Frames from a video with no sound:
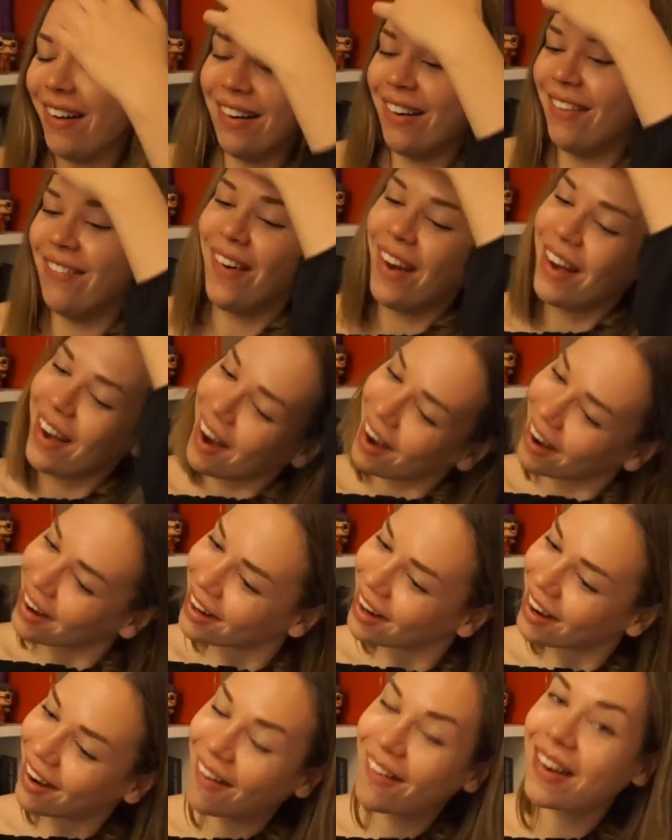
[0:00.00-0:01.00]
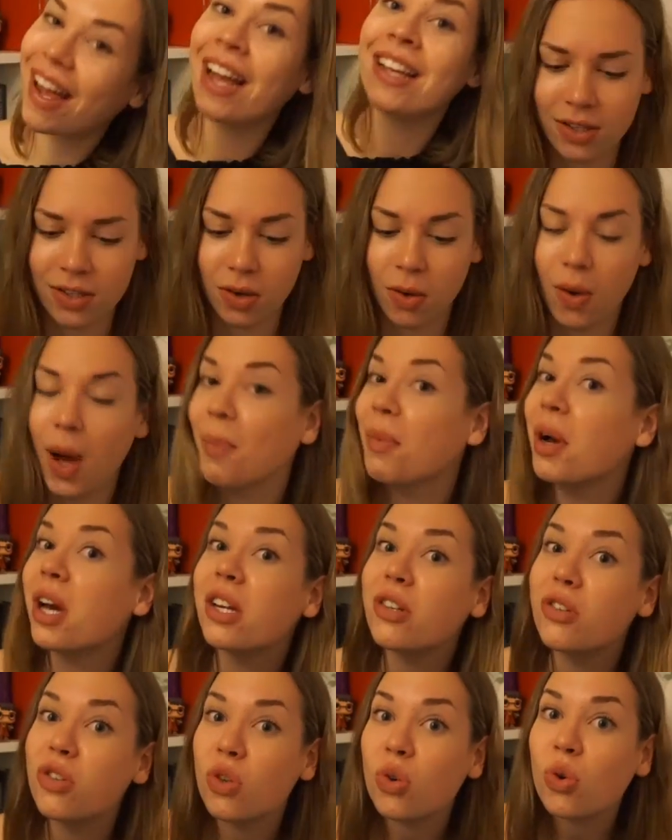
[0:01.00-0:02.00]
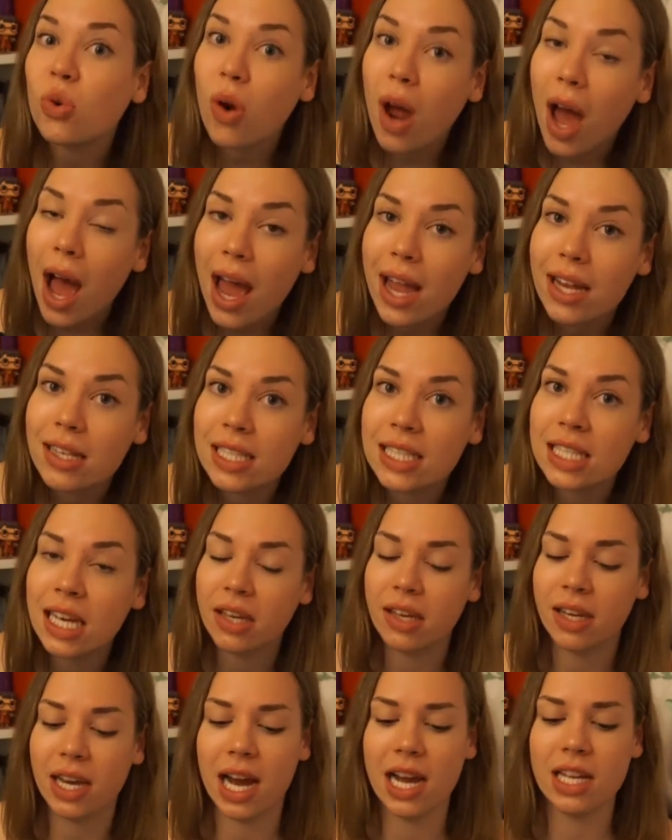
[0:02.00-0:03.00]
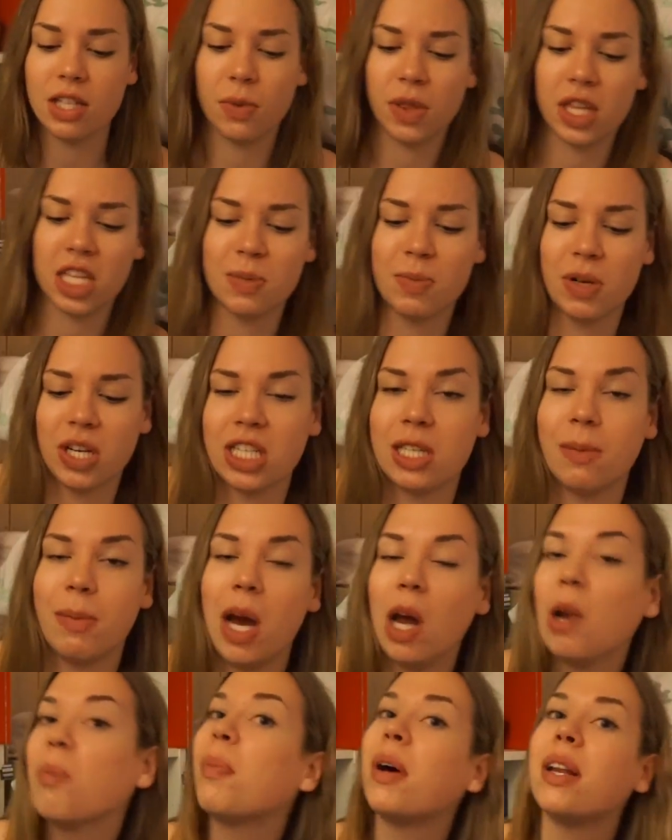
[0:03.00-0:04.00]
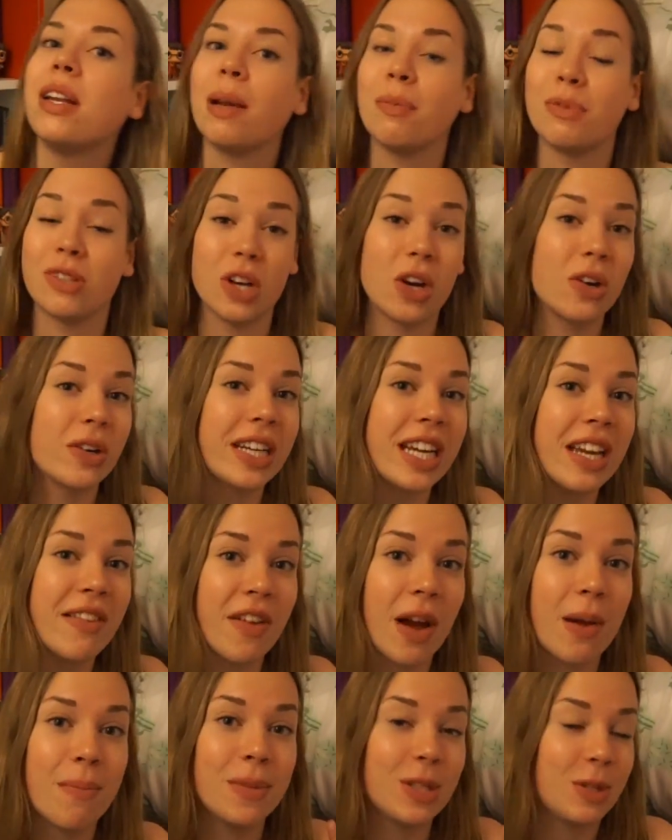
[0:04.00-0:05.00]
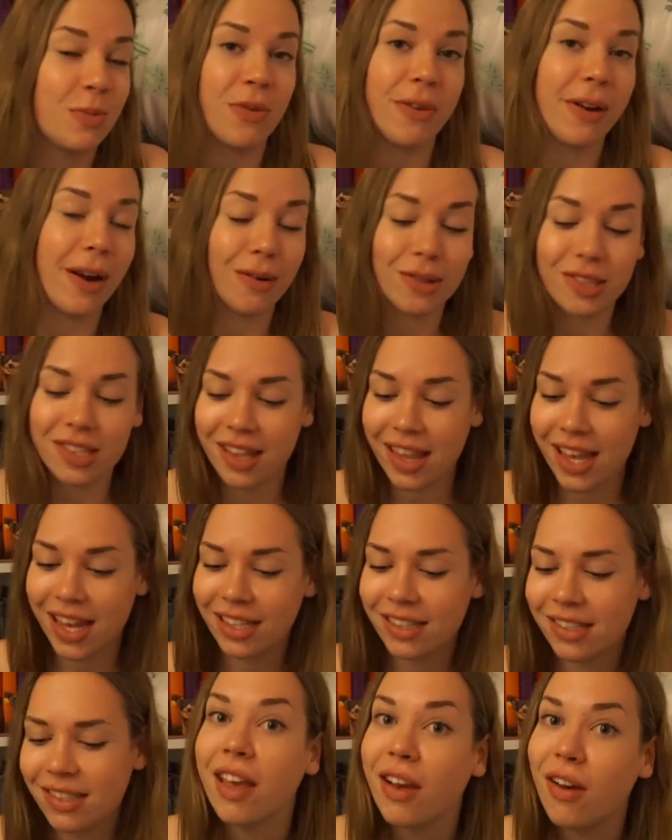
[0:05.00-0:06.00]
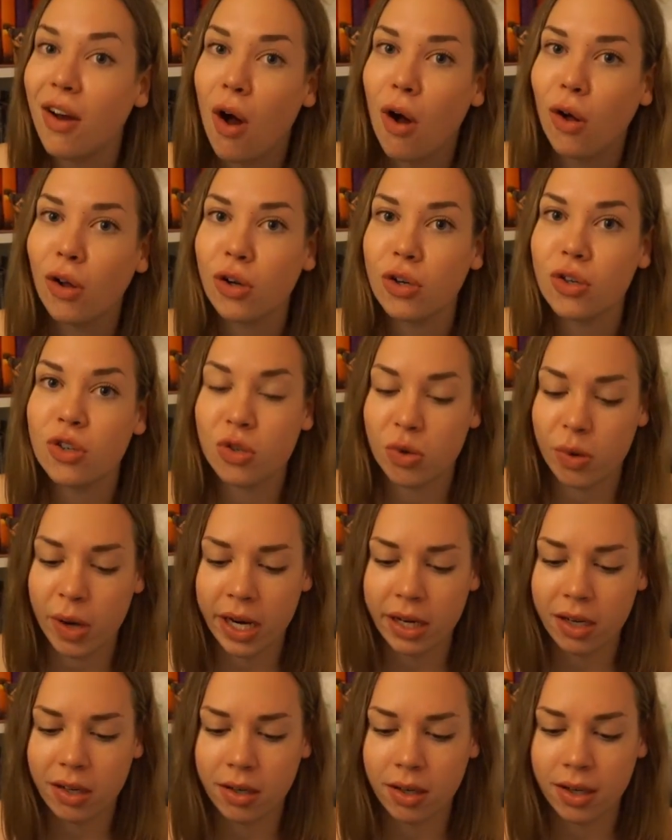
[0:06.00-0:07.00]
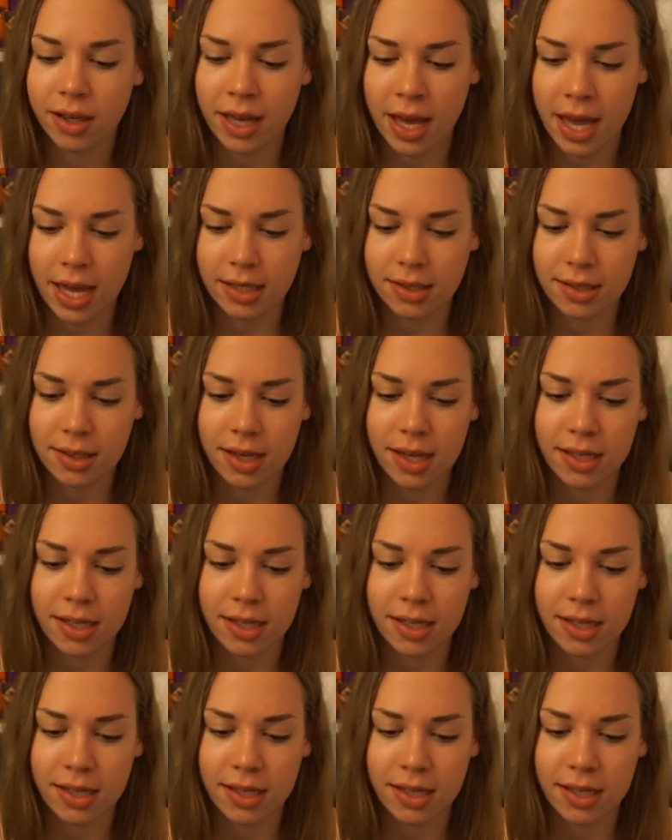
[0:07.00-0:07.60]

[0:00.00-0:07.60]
Oh my god. Okay, so I'm gonna try to tell you guys what this book is about, but I'm sorry if I mispronounce things. They call her Traitor Kate.